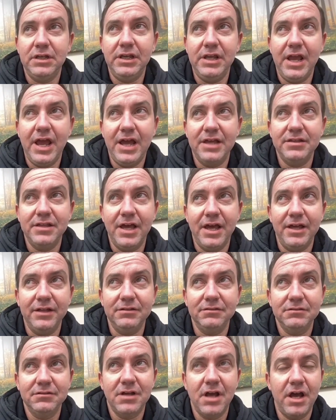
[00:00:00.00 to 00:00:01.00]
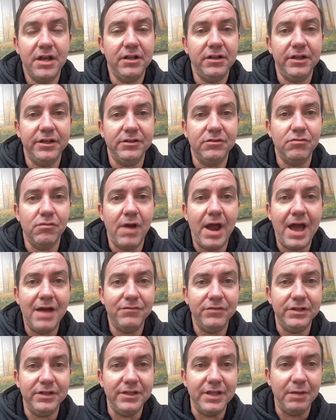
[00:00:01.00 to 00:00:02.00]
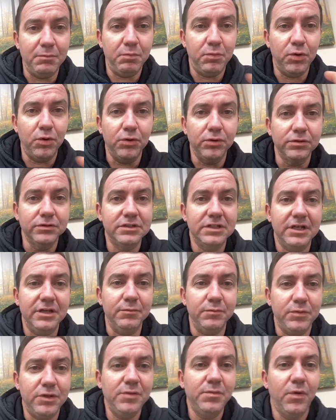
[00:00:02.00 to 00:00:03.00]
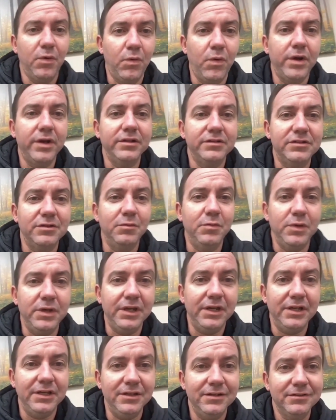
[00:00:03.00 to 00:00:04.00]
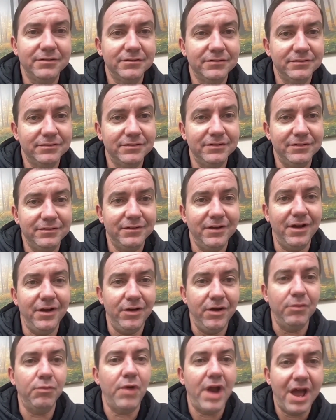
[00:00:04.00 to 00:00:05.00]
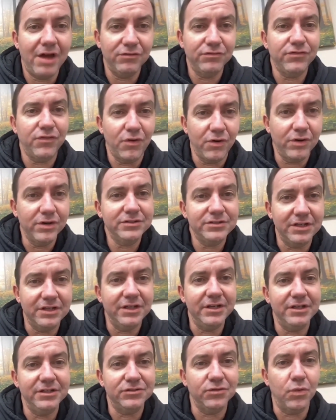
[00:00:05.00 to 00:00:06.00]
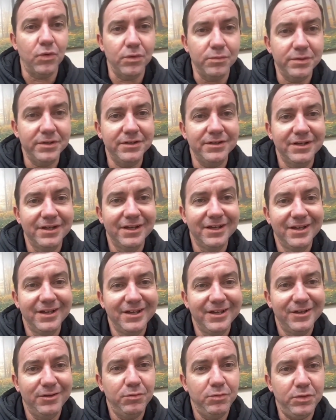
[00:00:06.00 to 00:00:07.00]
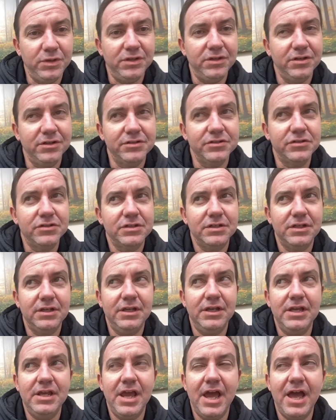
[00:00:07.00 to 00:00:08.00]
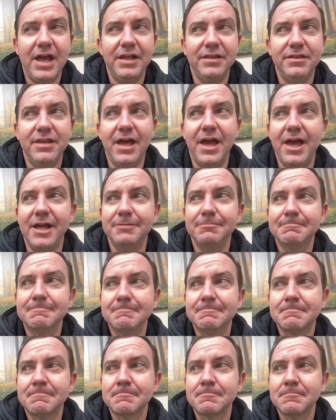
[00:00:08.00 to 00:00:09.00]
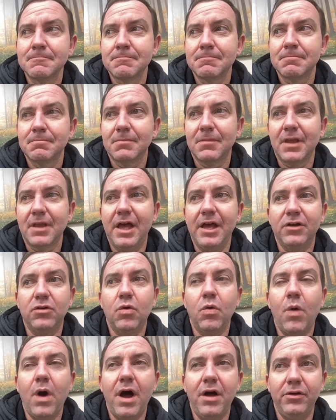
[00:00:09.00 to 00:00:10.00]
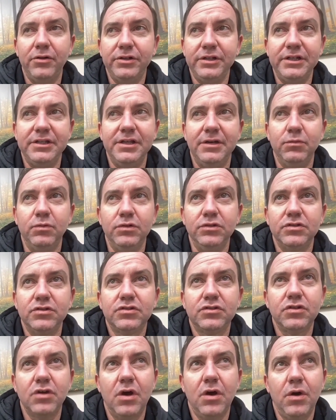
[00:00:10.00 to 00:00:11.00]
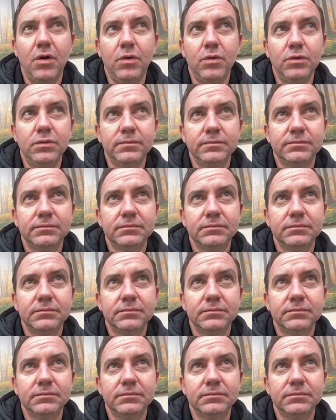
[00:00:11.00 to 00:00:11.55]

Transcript: He had that kind of like gravity, that pull to him. People wanted to be around Forrest in his orbit because he had that that quality that was so